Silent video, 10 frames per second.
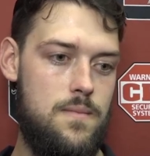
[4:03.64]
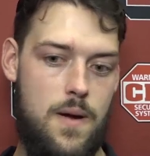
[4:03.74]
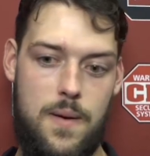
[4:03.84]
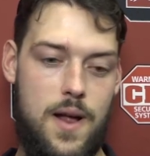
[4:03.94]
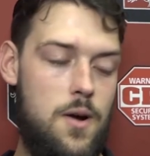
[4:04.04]

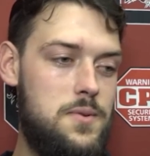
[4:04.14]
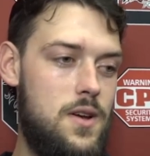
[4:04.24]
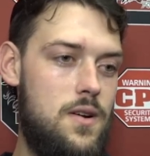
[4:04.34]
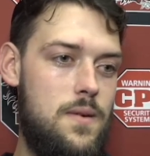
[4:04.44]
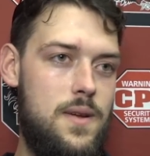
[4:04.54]
mean, I hope
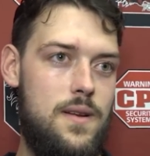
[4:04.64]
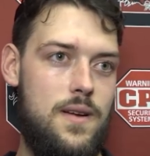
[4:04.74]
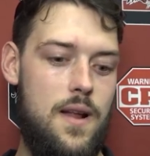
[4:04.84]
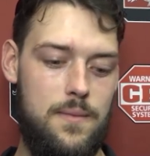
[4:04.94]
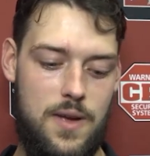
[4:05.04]
so. I mean,
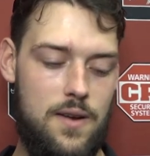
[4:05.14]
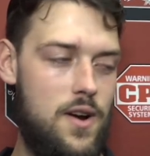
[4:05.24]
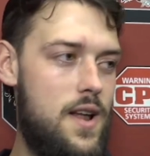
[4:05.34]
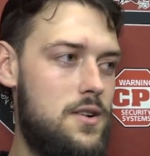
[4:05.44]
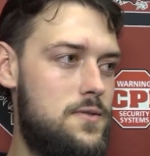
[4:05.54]
kind of
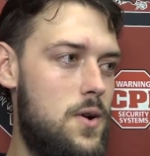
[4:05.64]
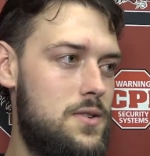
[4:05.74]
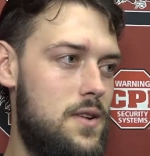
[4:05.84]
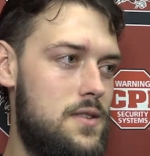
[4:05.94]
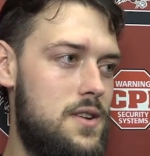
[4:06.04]
right now just
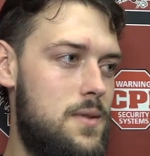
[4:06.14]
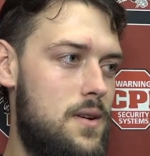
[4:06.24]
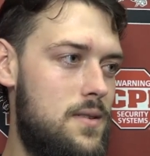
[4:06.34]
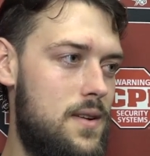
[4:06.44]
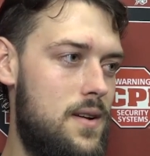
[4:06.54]
focusing on the team,
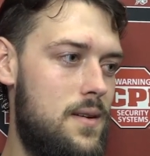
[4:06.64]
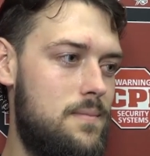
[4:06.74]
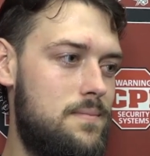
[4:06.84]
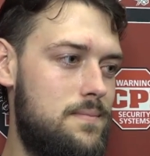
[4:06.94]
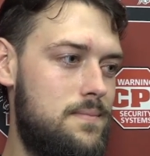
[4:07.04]
though,
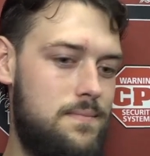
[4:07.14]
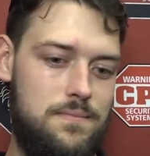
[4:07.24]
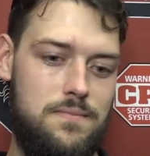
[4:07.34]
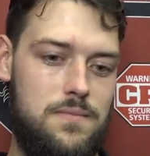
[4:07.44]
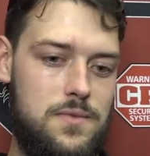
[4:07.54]

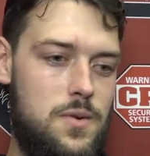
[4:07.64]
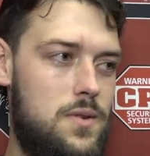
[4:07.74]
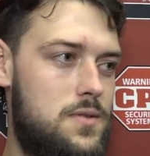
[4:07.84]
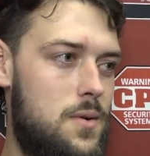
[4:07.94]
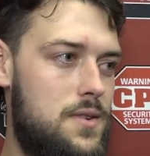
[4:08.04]
and see
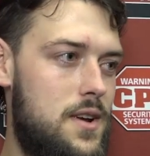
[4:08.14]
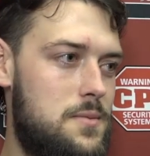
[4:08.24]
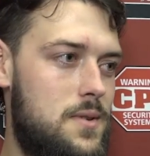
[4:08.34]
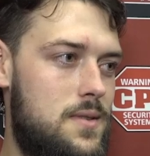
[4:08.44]
where it takes me.